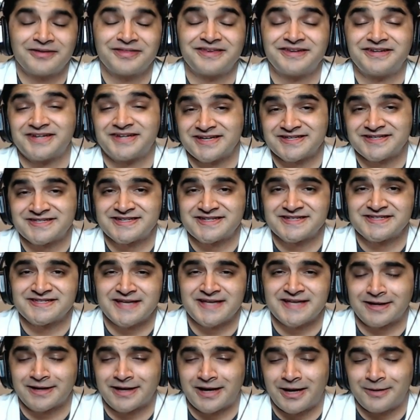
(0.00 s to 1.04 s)
justice
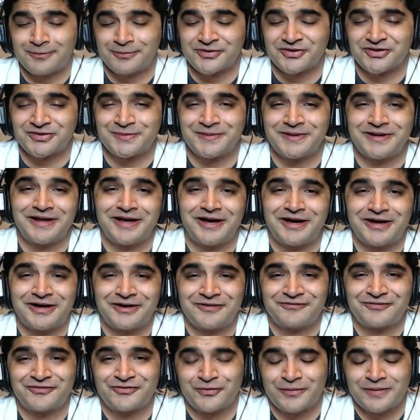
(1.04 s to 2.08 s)
accomplishment
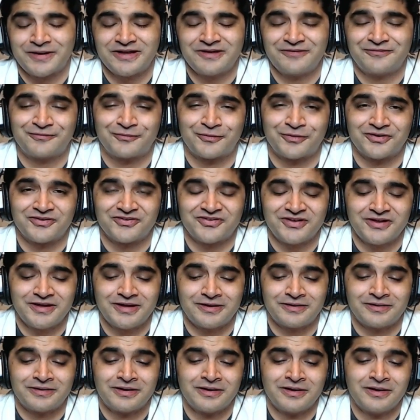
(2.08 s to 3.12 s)
of
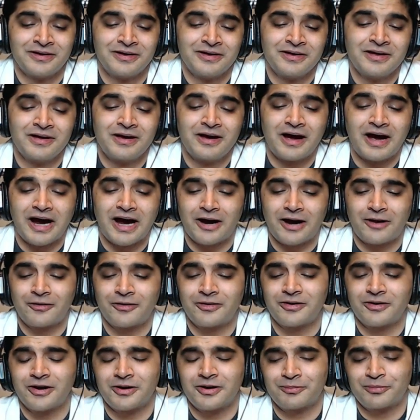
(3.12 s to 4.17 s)
2014.
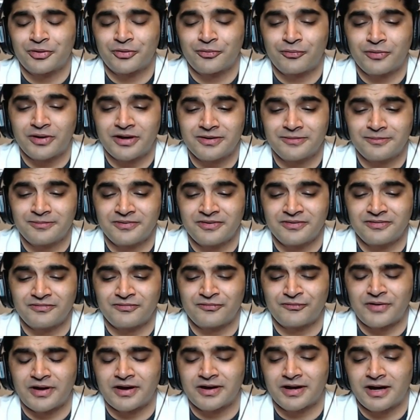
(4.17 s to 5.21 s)
Our number one
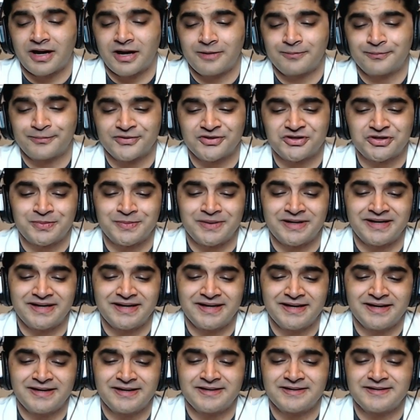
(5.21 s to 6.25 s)
accomplishment
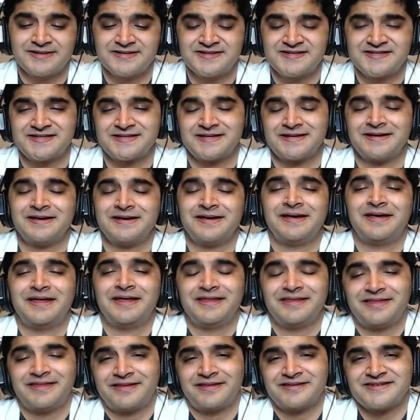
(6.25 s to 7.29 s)
is
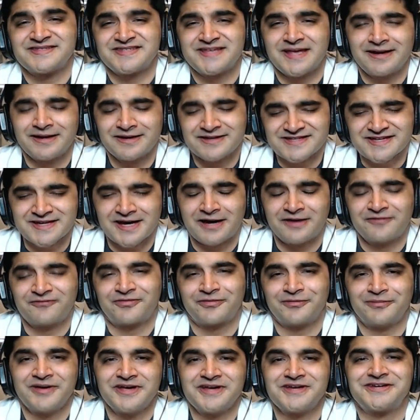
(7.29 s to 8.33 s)
the Senate's
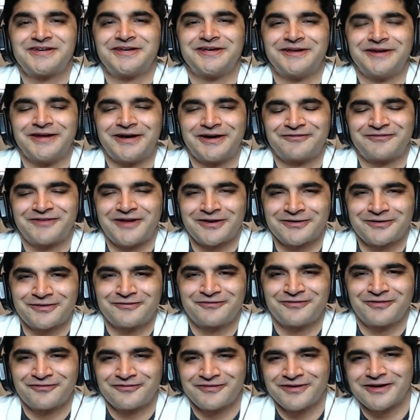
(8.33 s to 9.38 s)
confirmation of Dr.
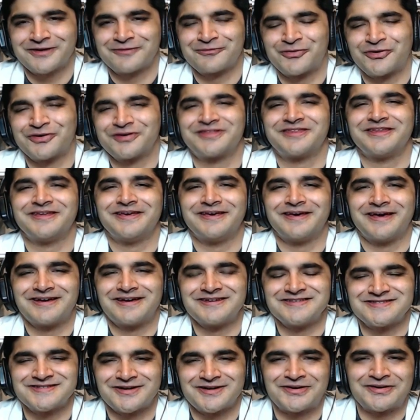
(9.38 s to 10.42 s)
Vivek Murthy
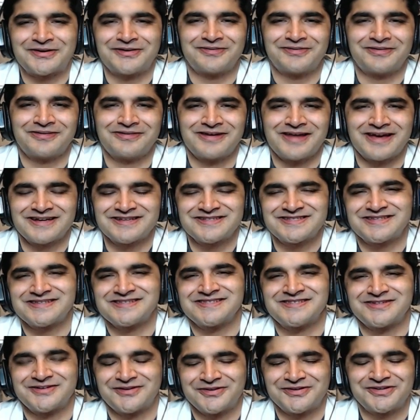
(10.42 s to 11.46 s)
as our next
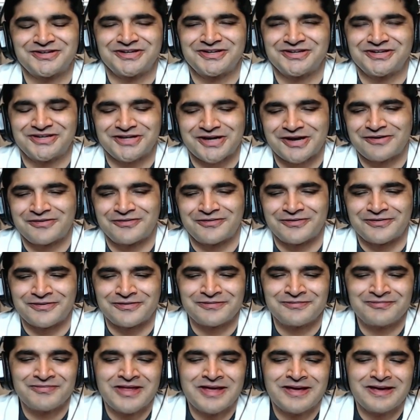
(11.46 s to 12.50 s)
Surgeon
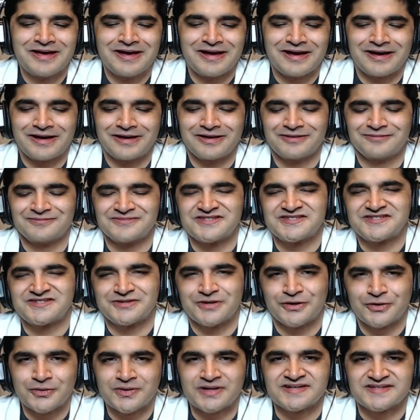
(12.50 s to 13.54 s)
General. I am
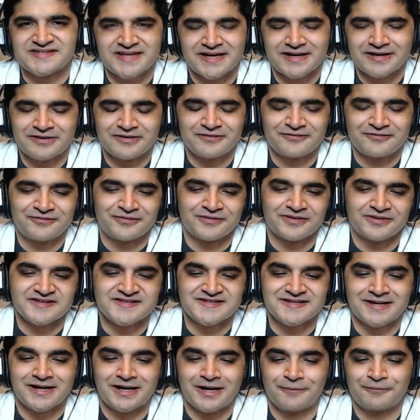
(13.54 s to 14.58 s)
so excited for
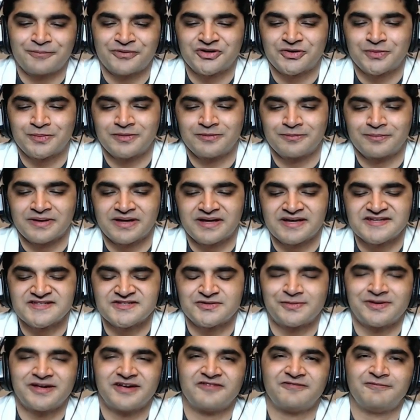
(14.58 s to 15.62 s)
this accomplishment
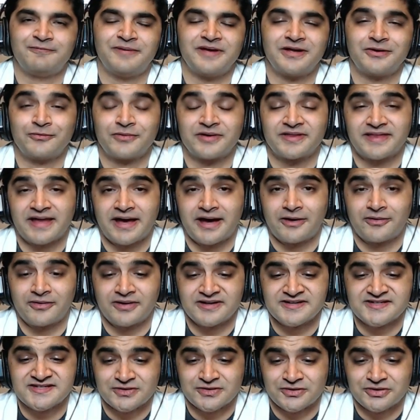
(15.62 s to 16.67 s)
because we have been without
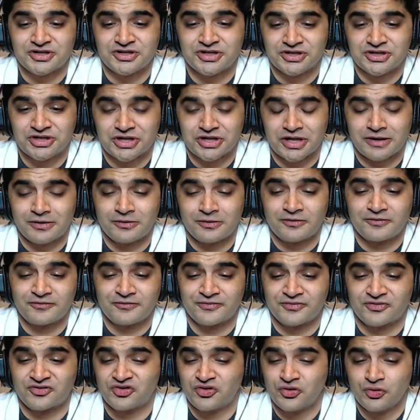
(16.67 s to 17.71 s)
a Surgeon General
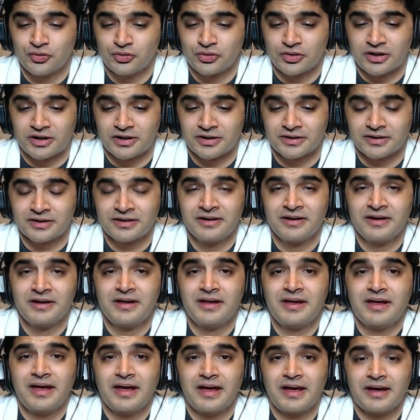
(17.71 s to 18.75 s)
for too long.
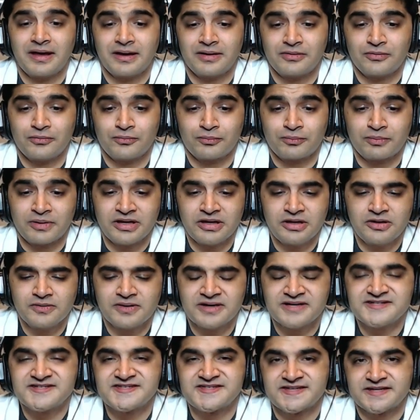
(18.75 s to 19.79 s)
And when you
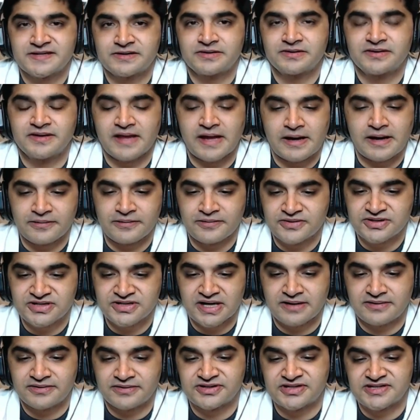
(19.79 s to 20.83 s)
consider the health
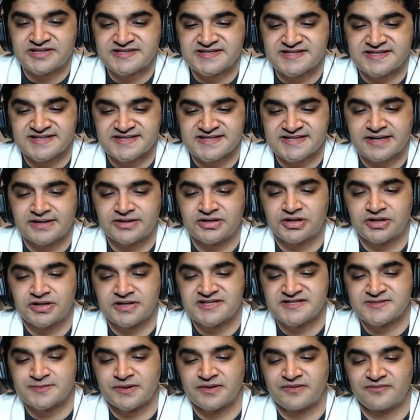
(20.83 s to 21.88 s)
challenges this country
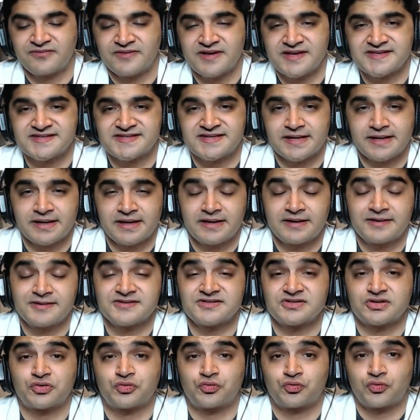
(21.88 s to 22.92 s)
has been facing, it
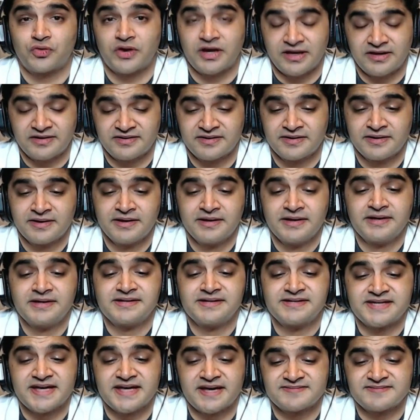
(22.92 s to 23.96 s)
is great
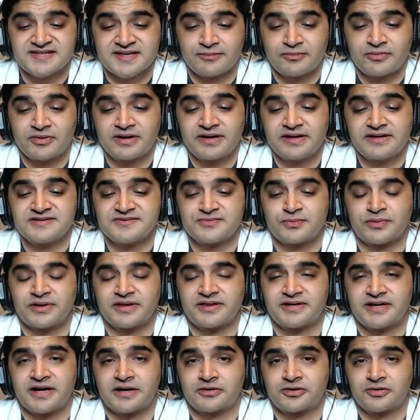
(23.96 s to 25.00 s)
to have somebody
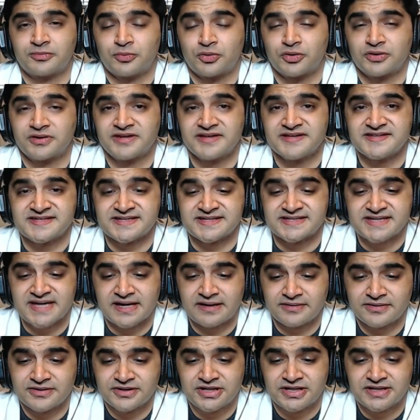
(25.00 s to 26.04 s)
with Dr. Murthy's
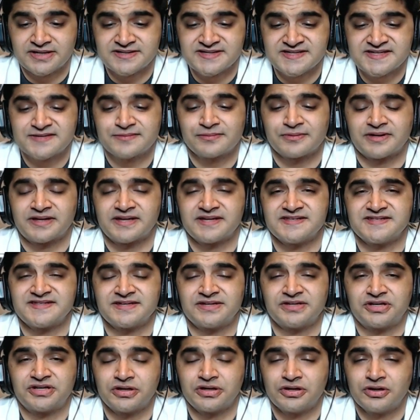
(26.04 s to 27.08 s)
intelligence, with his
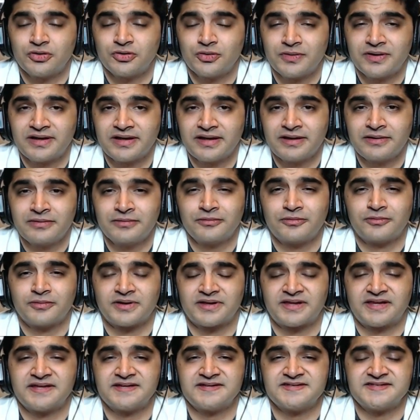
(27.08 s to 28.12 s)
ingenuity,
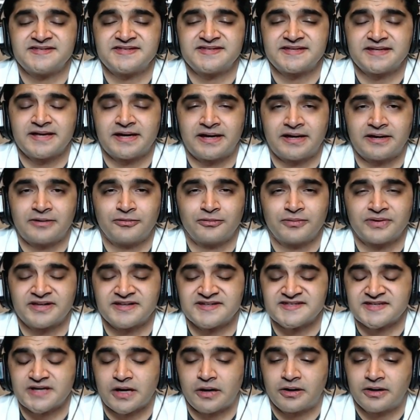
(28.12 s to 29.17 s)
with his
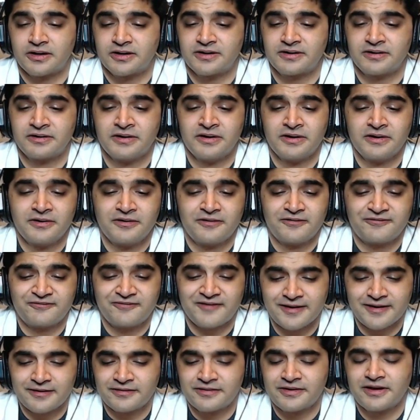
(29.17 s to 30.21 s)
heart,
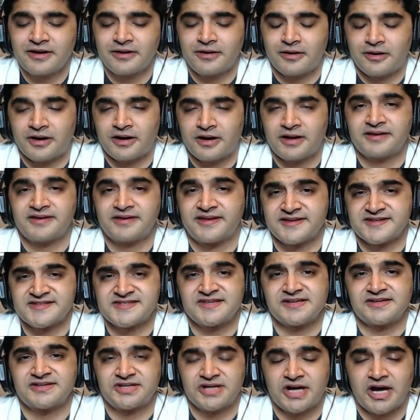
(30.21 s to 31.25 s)
finally on this
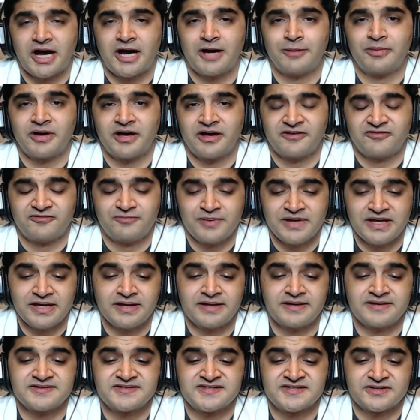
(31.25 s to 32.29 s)
job of
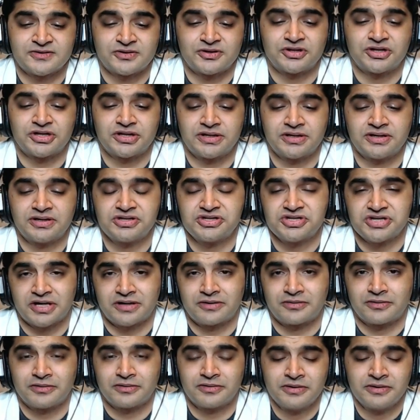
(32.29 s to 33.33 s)
being Surgeon
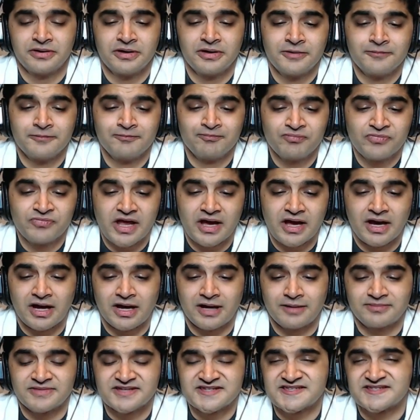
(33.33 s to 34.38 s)
General.
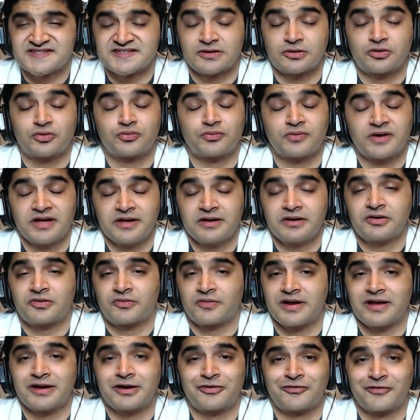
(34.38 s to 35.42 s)
This is a great,
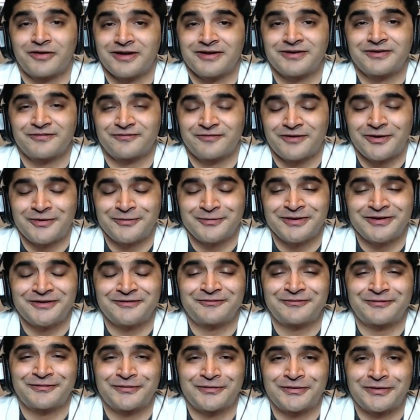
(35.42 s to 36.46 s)
great, great development
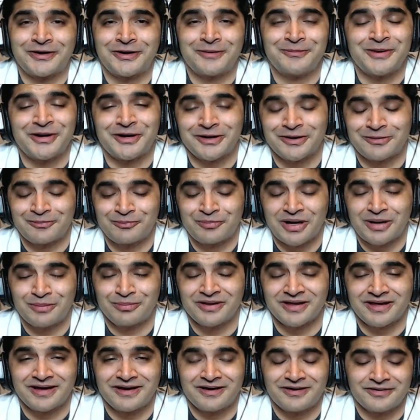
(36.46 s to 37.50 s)
for American
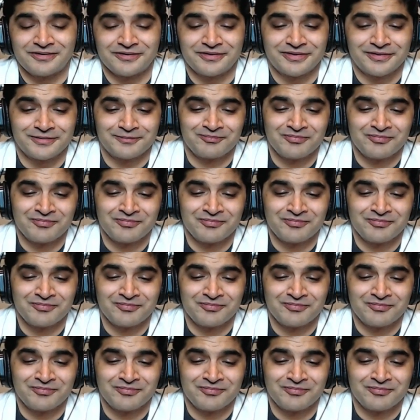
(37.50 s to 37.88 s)
public health.